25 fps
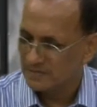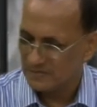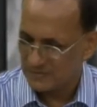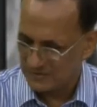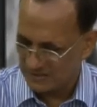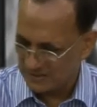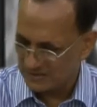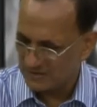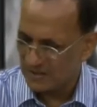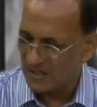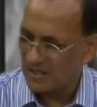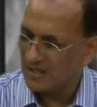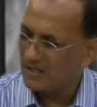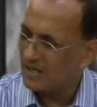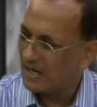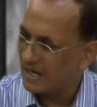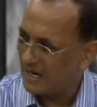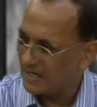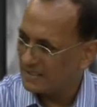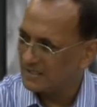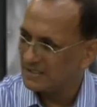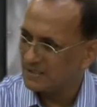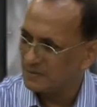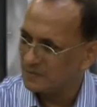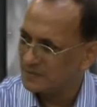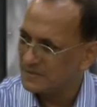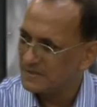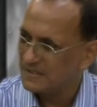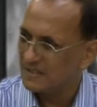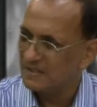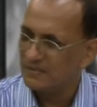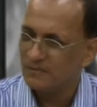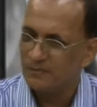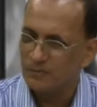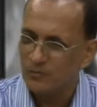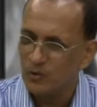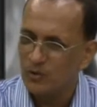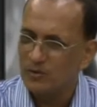these are items.
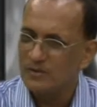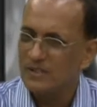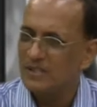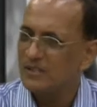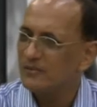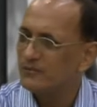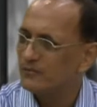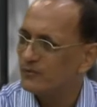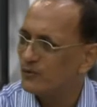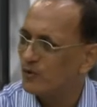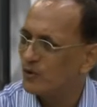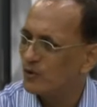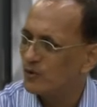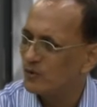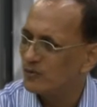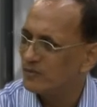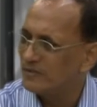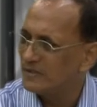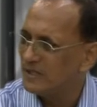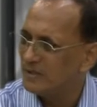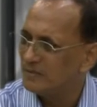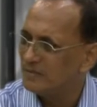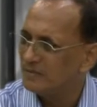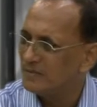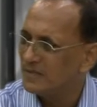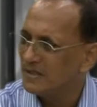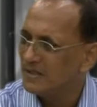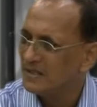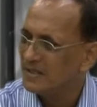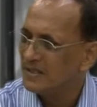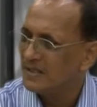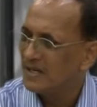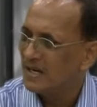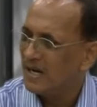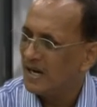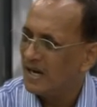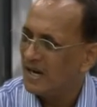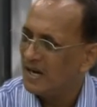If more than 4 of them
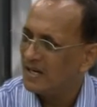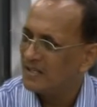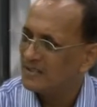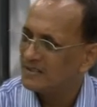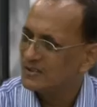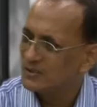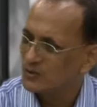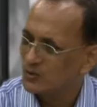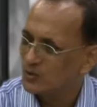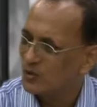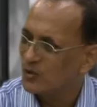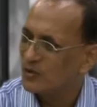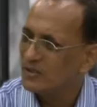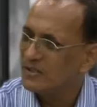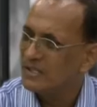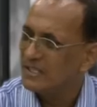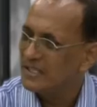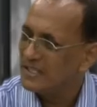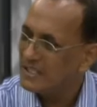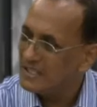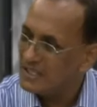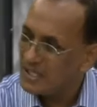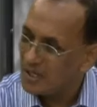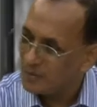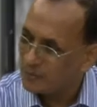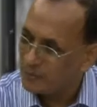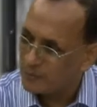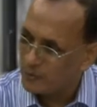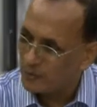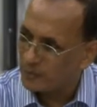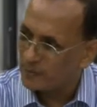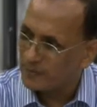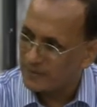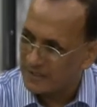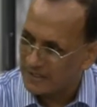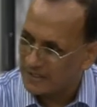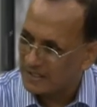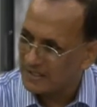are scored
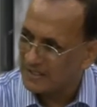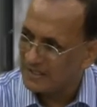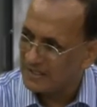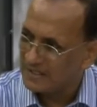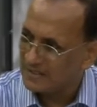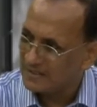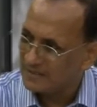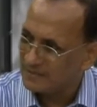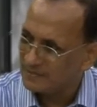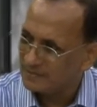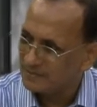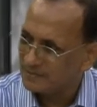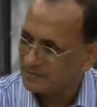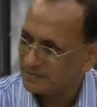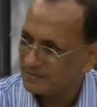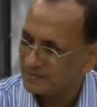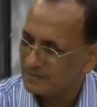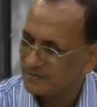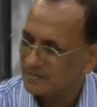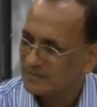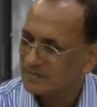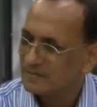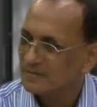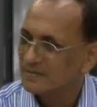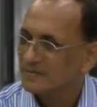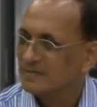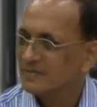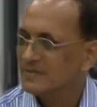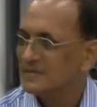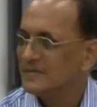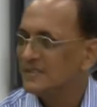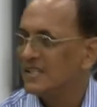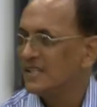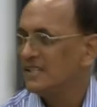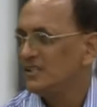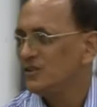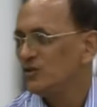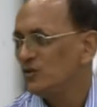inappropriately,
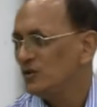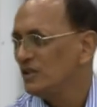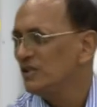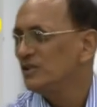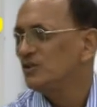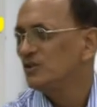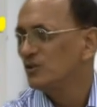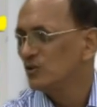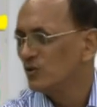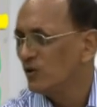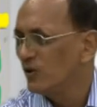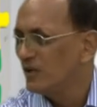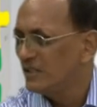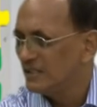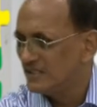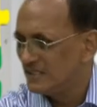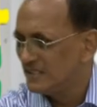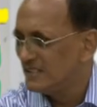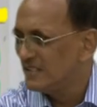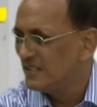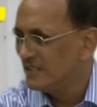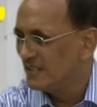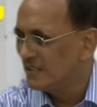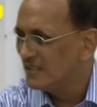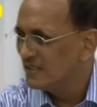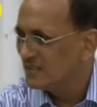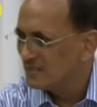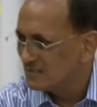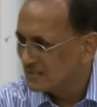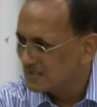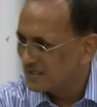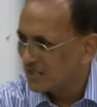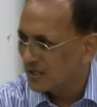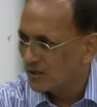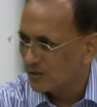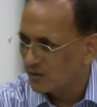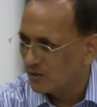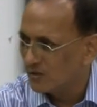then you need to go and see a
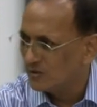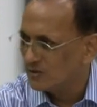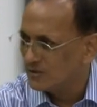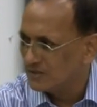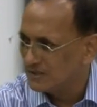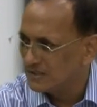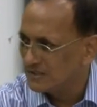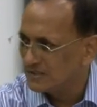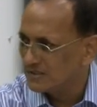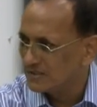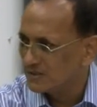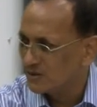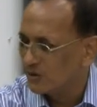psychologist